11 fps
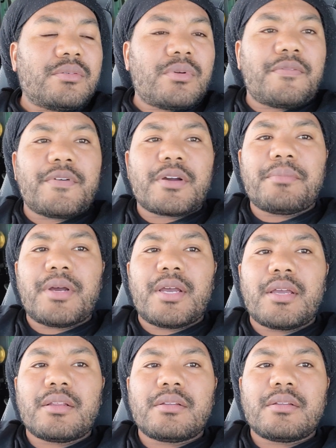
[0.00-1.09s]
Where the fuck am
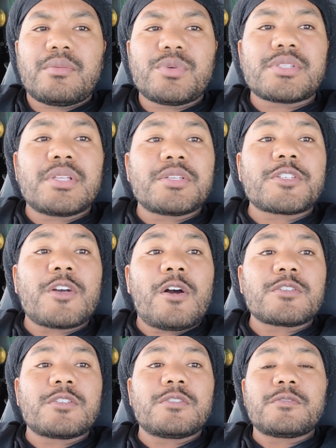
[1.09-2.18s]
I at? We still in
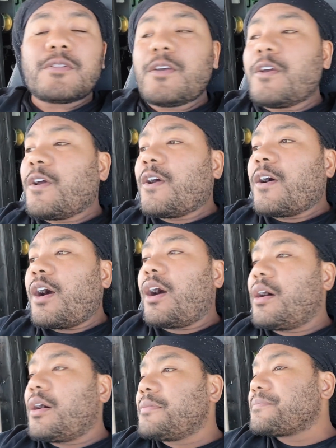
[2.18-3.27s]
Charleston.
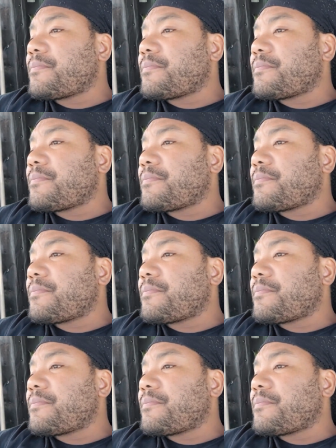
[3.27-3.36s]
I